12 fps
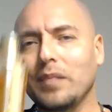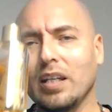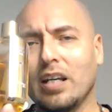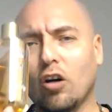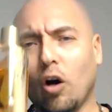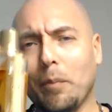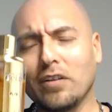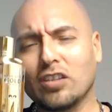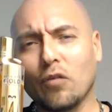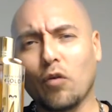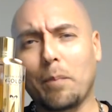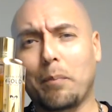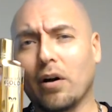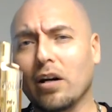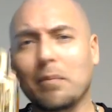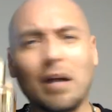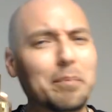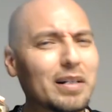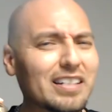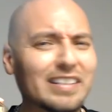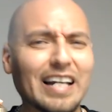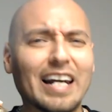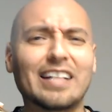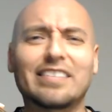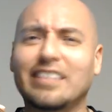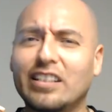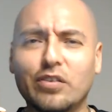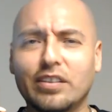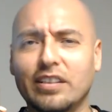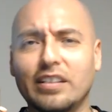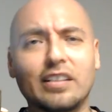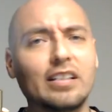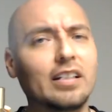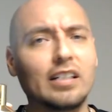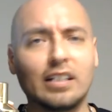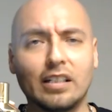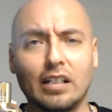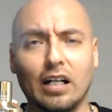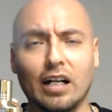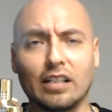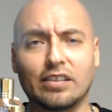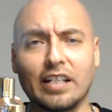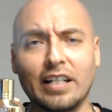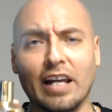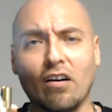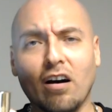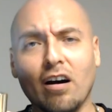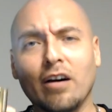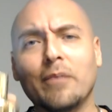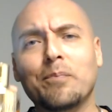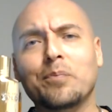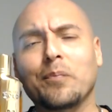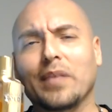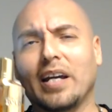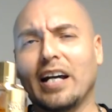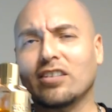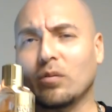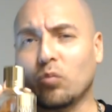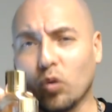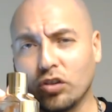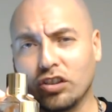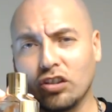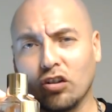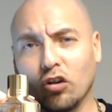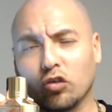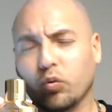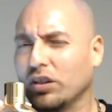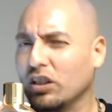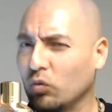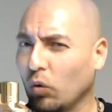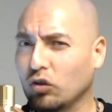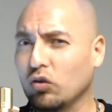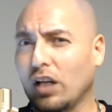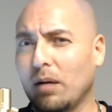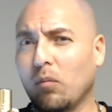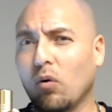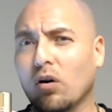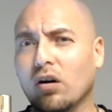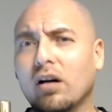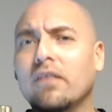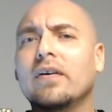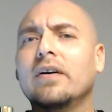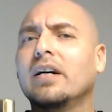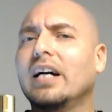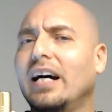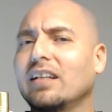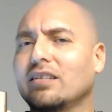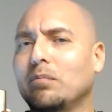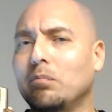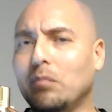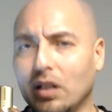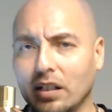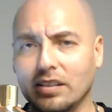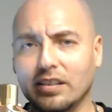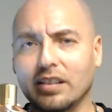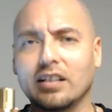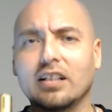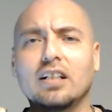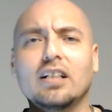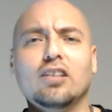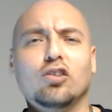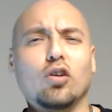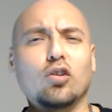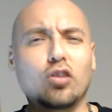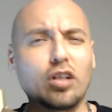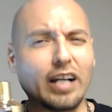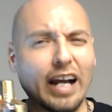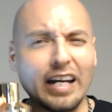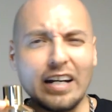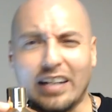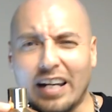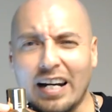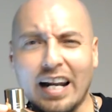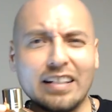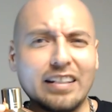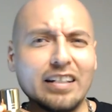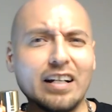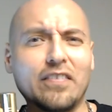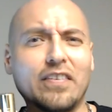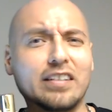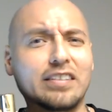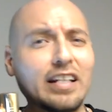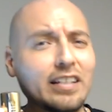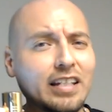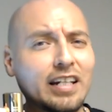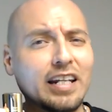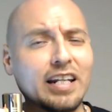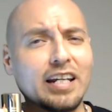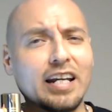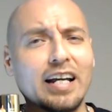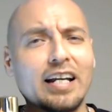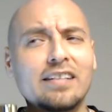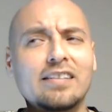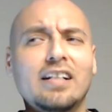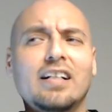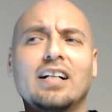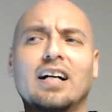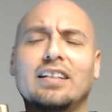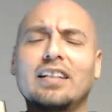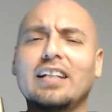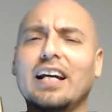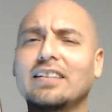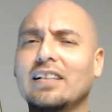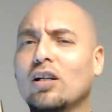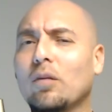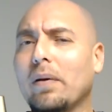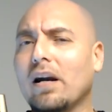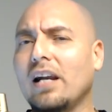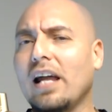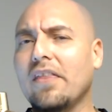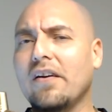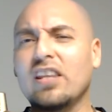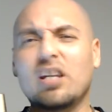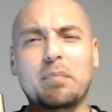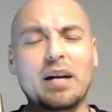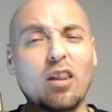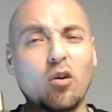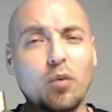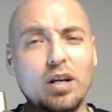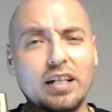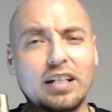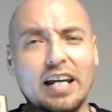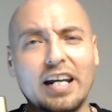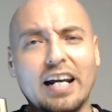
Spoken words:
Opens up with bergamot, but it's not a citrusy scent at all. It has some woodsy notes, which is what you get more of. It has some musk, so you could kind of get an idea of the scent DNA it has. I think it has a little bit of leather in there, but I don't really get it.